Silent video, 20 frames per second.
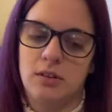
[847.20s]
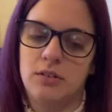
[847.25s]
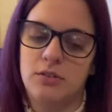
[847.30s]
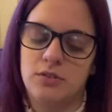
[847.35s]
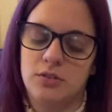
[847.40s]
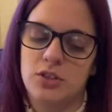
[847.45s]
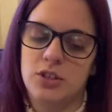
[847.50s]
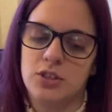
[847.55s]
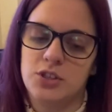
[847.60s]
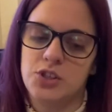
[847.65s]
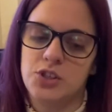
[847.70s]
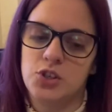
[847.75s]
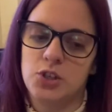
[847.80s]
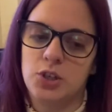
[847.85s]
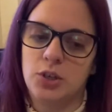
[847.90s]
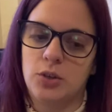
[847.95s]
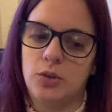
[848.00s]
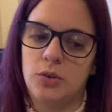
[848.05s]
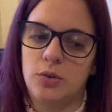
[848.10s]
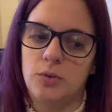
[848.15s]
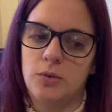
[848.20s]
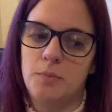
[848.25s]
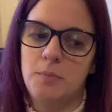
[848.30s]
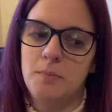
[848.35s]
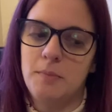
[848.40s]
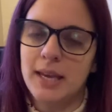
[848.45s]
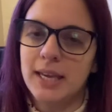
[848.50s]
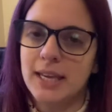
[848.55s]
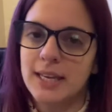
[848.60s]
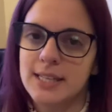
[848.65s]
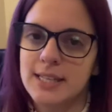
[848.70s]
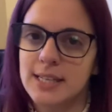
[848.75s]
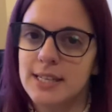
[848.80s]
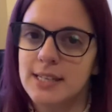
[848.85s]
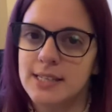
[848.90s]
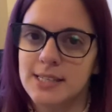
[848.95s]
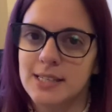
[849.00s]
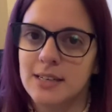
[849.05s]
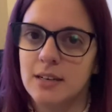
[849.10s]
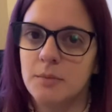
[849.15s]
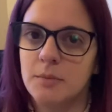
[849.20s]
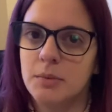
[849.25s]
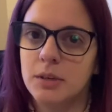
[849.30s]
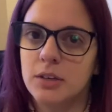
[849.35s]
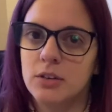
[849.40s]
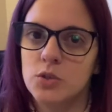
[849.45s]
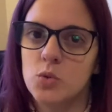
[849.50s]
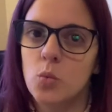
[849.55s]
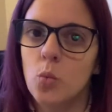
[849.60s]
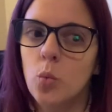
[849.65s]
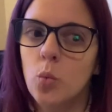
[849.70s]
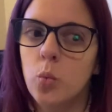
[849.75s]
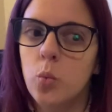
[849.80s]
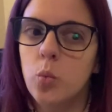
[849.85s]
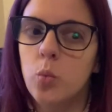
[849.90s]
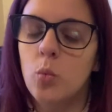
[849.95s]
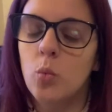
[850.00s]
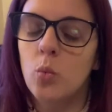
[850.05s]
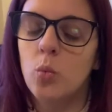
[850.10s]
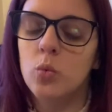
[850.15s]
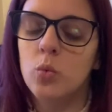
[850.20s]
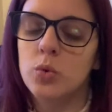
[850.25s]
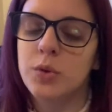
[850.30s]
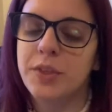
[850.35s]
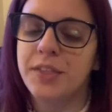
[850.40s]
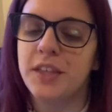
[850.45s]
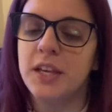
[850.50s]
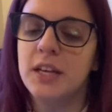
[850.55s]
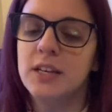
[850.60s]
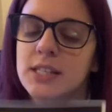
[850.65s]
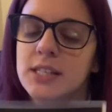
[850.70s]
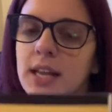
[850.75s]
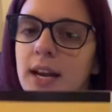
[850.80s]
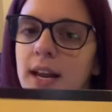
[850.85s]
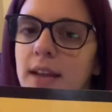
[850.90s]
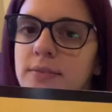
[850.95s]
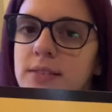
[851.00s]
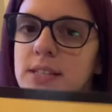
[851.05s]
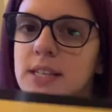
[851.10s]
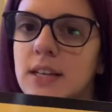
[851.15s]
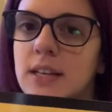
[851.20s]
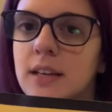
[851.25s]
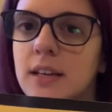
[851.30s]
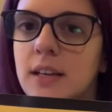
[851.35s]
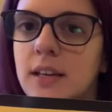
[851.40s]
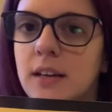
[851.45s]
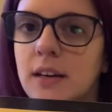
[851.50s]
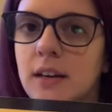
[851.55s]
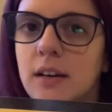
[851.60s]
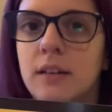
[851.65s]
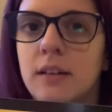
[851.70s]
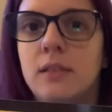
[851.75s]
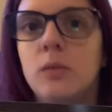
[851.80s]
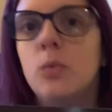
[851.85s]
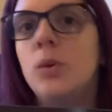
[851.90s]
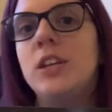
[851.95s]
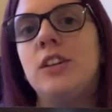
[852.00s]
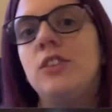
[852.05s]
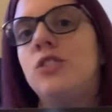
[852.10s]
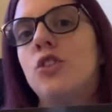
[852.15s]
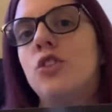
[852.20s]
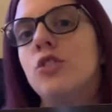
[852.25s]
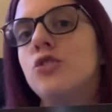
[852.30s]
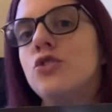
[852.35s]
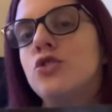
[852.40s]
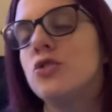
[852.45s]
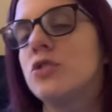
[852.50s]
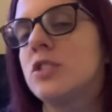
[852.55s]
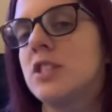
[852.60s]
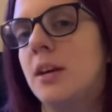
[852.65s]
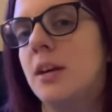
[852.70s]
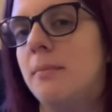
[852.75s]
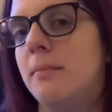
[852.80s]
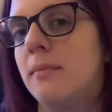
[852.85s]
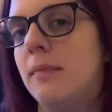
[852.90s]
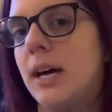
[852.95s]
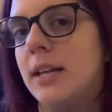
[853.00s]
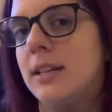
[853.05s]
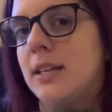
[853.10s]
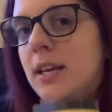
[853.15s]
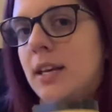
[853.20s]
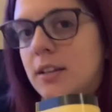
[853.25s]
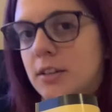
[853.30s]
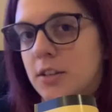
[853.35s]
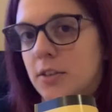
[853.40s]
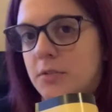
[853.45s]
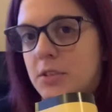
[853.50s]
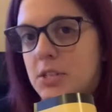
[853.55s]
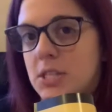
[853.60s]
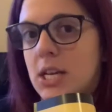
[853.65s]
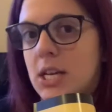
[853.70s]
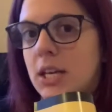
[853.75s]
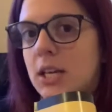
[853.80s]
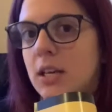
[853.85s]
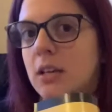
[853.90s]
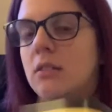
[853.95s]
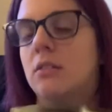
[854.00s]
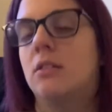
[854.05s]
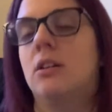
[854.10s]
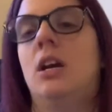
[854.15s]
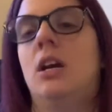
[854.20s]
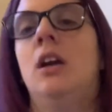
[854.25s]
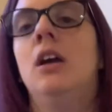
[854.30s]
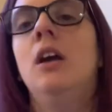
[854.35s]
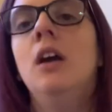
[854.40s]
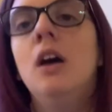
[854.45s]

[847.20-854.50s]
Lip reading: just to make it easier, because things that I've seen here, we don't use them at the end of the day, okay?